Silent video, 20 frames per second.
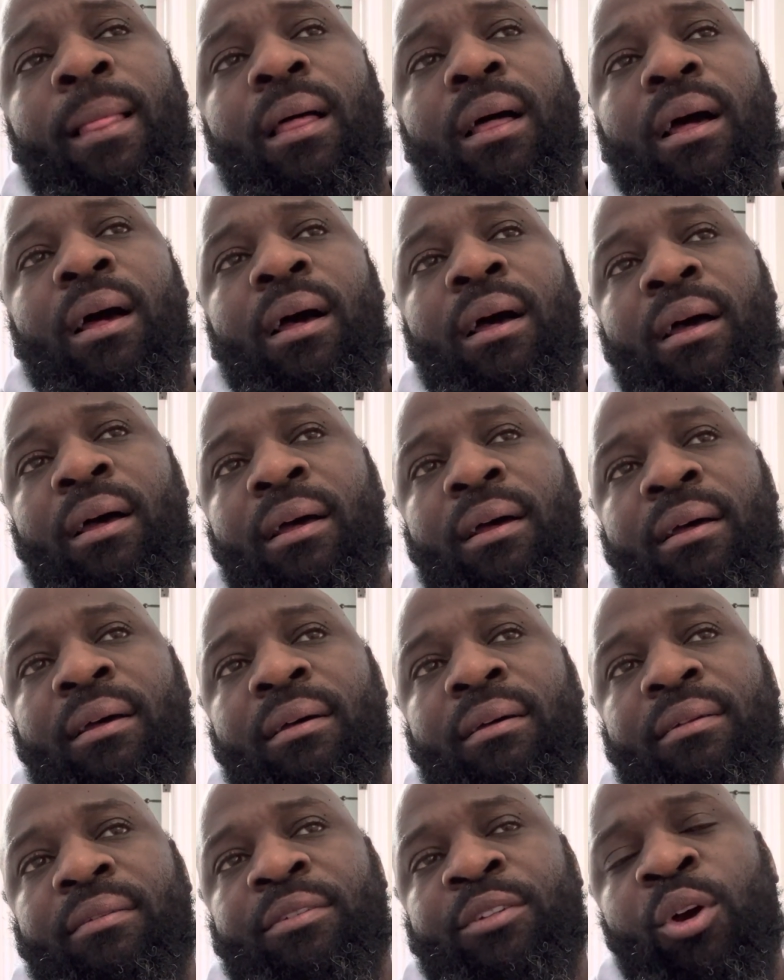
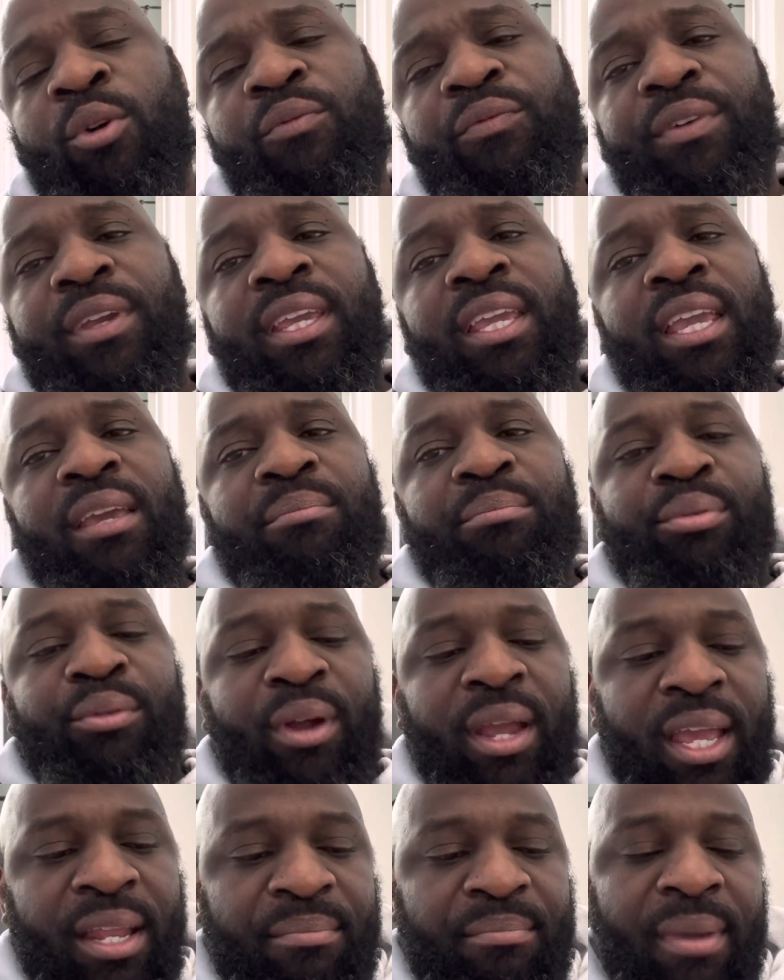don't forget,
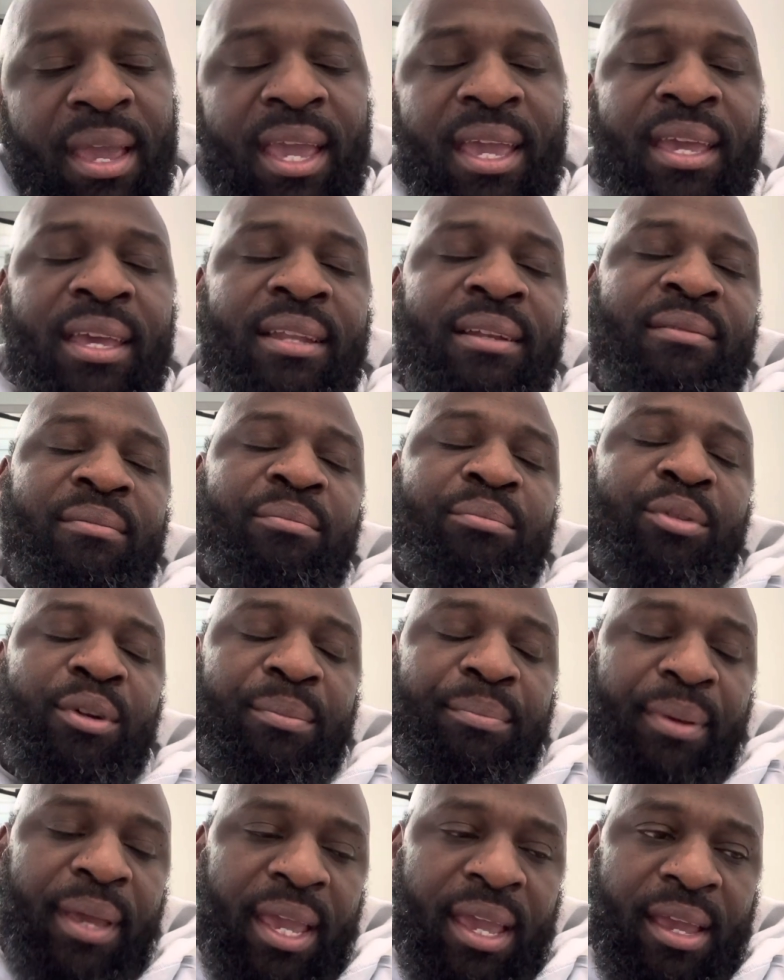Breadman
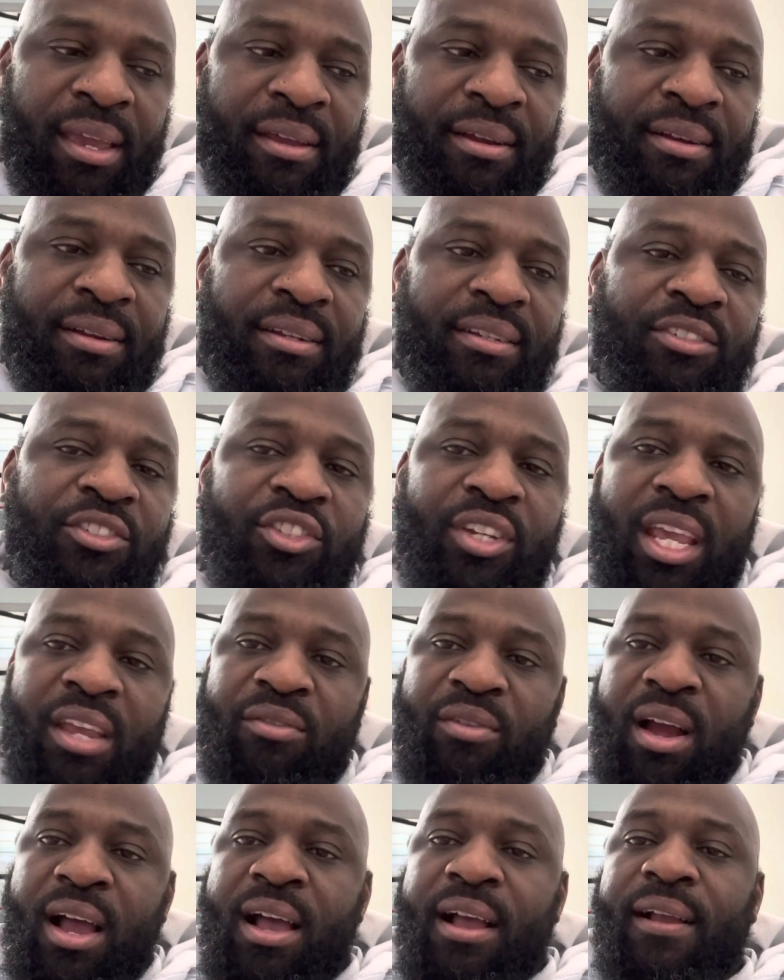prepared
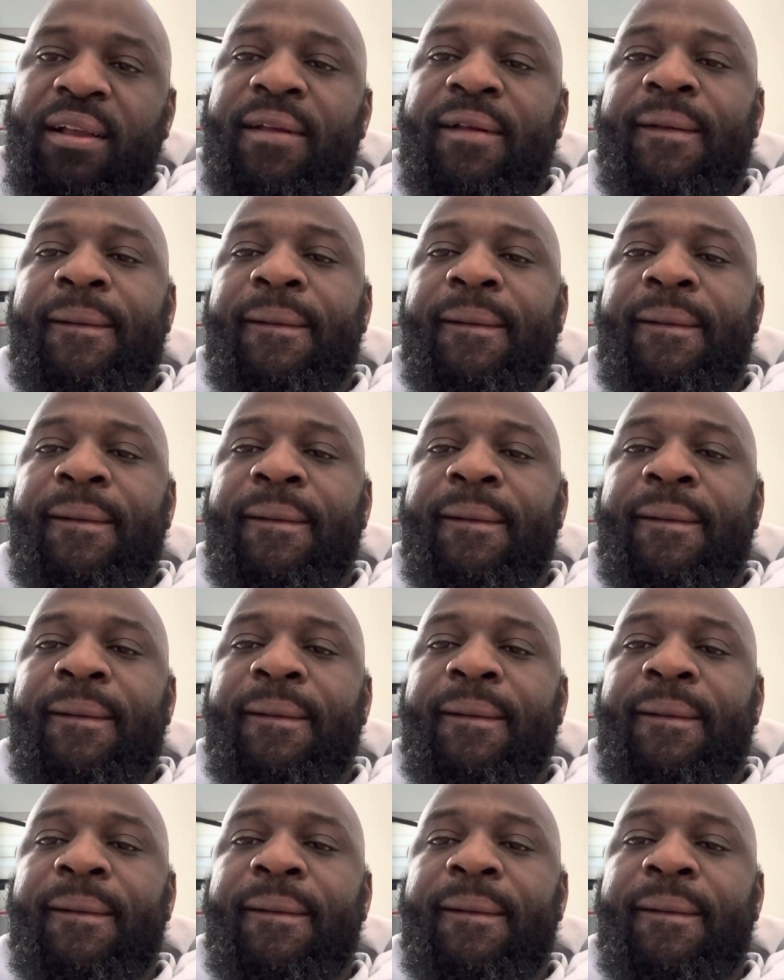J-Rock